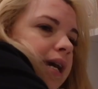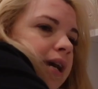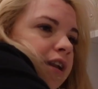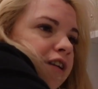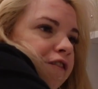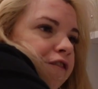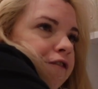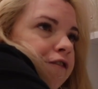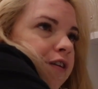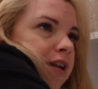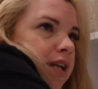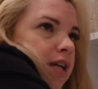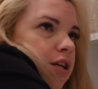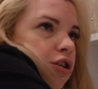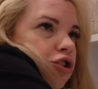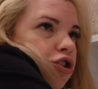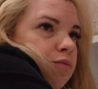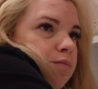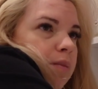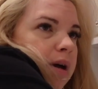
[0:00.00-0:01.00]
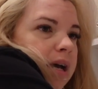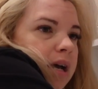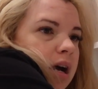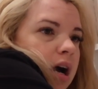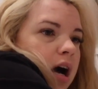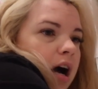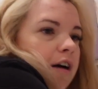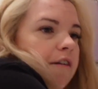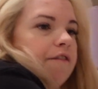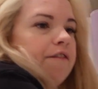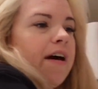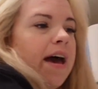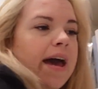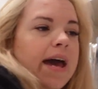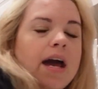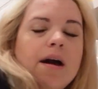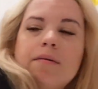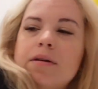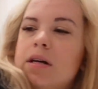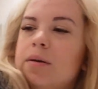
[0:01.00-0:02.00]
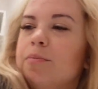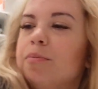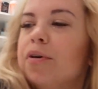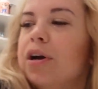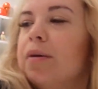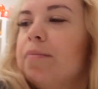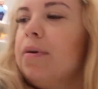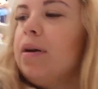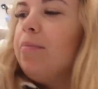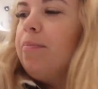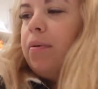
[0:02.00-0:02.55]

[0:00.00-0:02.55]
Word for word: gonna finish my coffee. I'm gonna print my